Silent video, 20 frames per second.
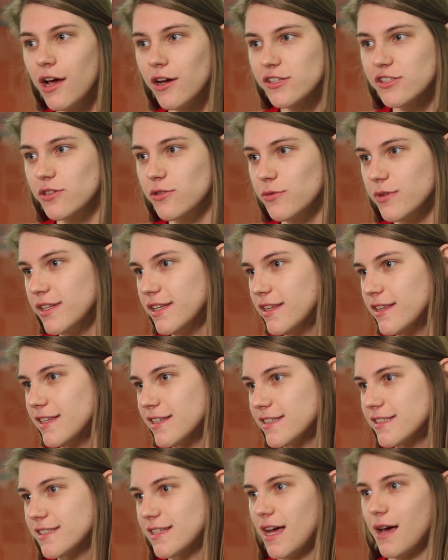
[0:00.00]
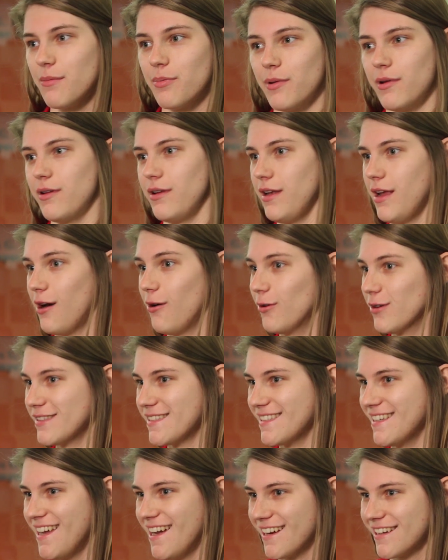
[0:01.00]
so we did this step, now
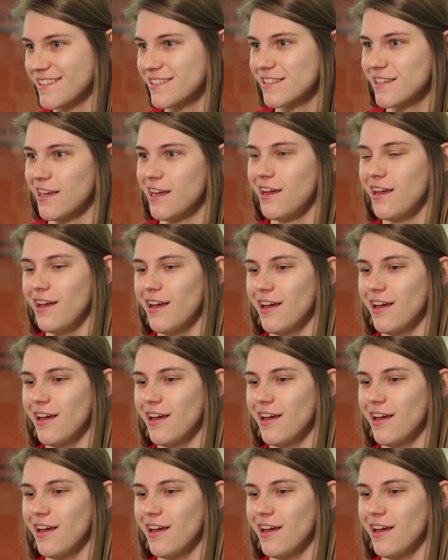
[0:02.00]
what's next?